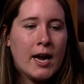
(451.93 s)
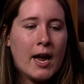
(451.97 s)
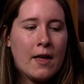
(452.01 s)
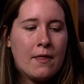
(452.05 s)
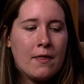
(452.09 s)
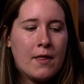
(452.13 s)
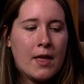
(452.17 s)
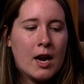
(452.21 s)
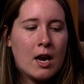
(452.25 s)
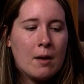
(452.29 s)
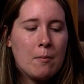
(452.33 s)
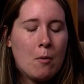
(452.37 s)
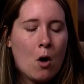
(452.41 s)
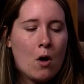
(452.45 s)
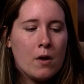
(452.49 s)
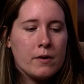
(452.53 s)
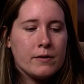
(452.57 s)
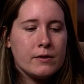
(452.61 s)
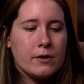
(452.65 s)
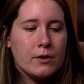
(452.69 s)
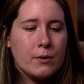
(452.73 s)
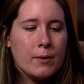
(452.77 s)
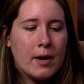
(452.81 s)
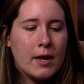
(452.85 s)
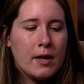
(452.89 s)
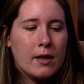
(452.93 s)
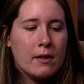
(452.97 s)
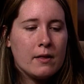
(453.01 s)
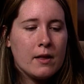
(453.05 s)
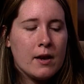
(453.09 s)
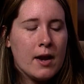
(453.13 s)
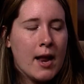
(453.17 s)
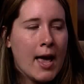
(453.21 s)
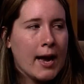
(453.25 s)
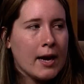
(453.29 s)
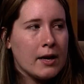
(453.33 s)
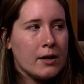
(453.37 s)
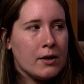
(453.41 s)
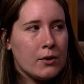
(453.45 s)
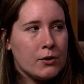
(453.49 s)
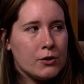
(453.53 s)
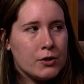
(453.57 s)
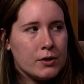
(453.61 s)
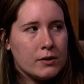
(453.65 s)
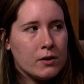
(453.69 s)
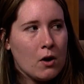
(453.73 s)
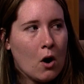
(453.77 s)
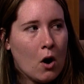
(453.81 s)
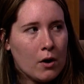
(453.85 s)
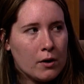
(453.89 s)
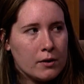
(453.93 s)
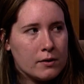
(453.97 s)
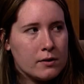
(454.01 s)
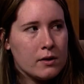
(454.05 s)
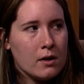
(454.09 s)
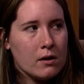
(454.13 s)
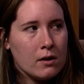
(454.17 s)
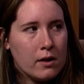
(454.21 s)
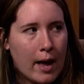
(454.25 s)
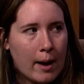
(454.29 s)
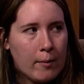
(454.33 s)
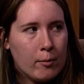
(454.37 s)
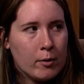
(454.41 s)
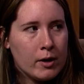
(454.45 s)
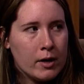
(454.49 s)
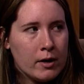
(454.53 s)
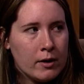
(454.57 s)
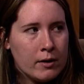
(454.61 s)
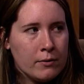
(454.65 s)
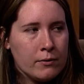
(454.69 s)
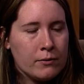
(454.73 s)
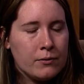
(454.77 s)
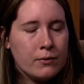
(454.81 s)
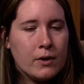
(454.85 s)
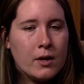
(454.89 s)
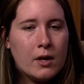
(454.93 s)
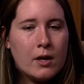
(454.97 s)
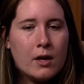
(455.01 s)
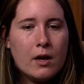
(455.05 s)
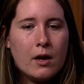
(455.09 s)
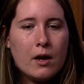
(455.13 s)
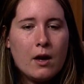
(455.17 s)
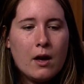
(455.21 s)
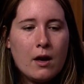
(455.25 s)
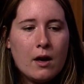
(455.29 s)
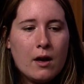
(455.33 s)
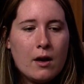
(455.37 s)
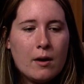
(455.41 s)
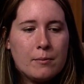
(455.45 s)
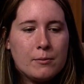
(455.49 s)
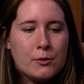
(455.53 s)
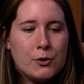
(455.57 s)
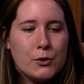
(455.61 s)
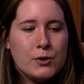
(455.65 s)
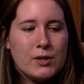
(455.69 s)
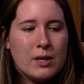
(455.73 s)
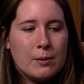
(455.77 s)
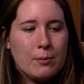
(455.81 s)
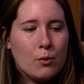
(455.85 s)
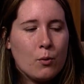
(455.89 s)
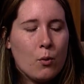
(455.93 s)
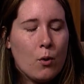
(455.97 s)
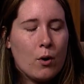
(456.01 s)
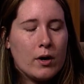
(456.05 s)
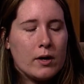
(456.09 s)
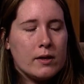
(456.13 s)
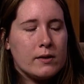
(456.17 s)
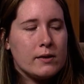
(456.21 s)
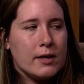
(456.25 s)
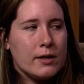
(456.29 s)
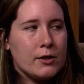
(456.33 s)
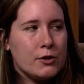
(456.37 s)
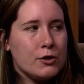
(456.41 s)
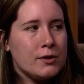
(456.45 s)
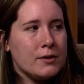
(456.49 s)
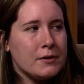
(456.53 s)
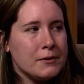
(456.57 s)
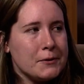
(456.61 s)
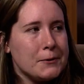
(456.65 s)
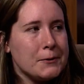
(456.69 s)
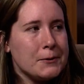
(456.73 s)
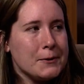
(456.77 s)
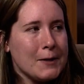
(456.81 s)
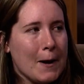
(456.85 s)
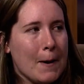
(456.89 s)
And then I'm also in the Nacogdoches Arts Collaborative, two separate organizations. Yeah.